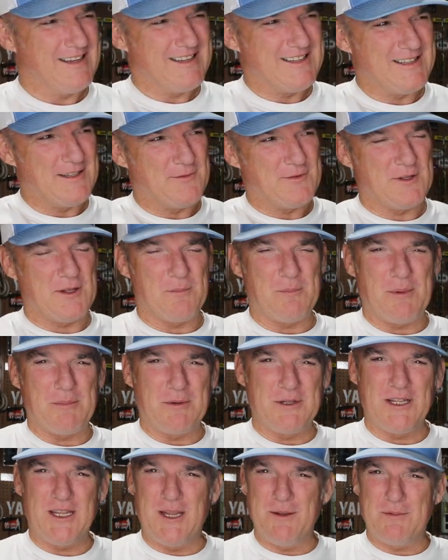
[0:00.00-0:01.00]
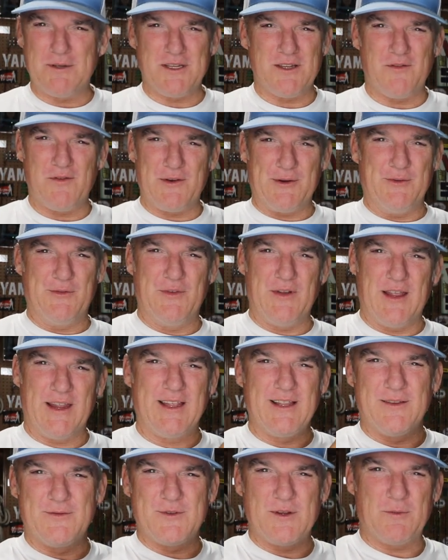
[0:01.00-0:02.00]
He's living up. I'm going to keep this very vague.
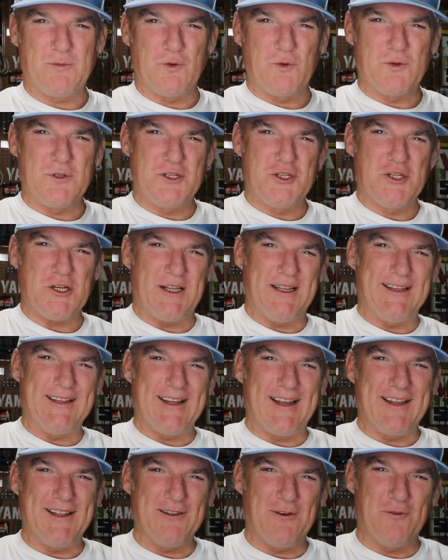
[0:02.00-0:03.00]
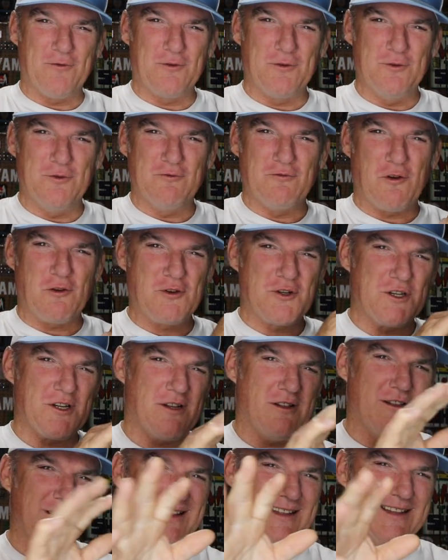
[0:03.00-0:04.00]
He lives up towards Giant Night over in New
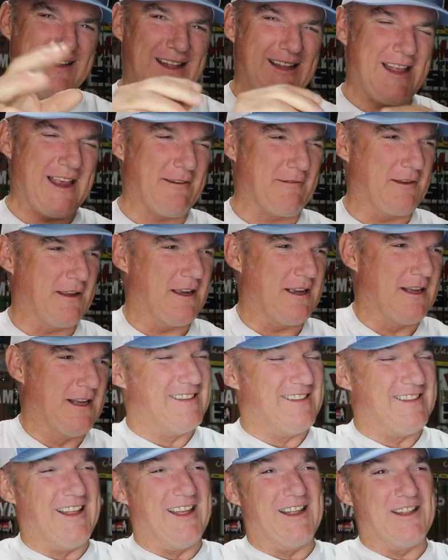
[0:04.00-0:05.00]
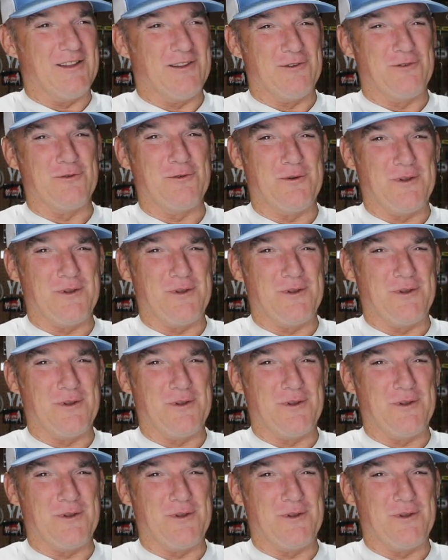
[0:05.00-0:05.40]
Rochelle, in that area. Then, who